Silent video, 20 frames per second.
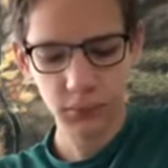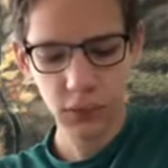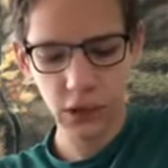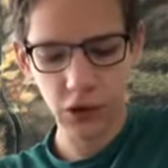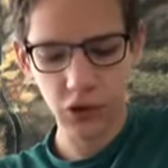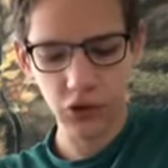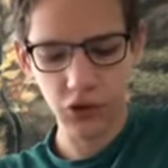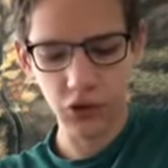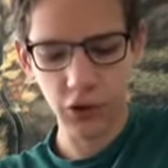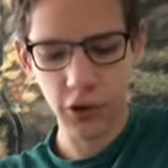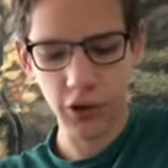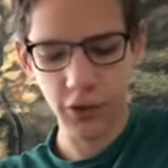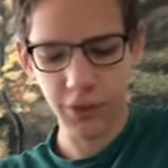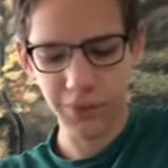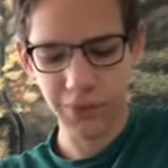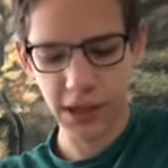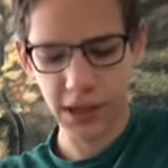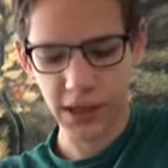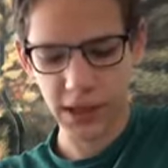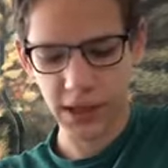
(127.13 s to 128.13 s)
drunk
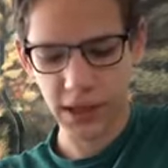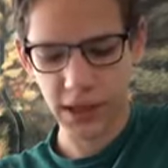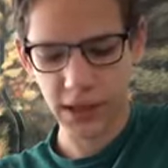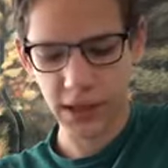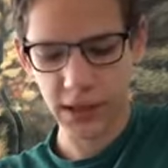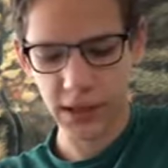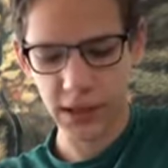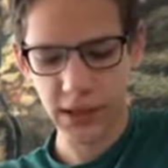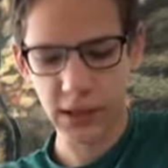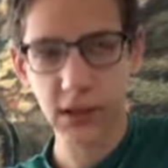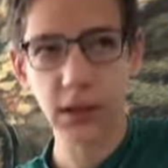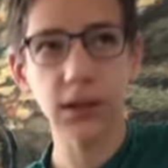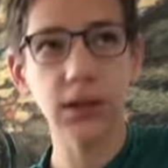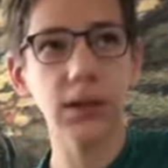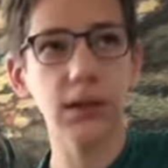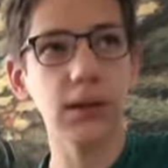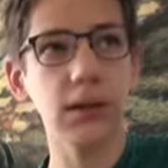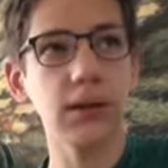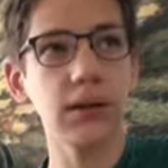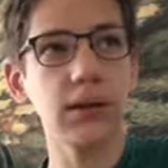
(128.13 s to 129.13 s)
me. I
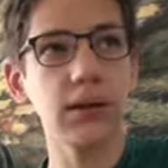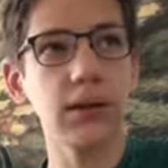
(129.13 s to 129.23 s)
guess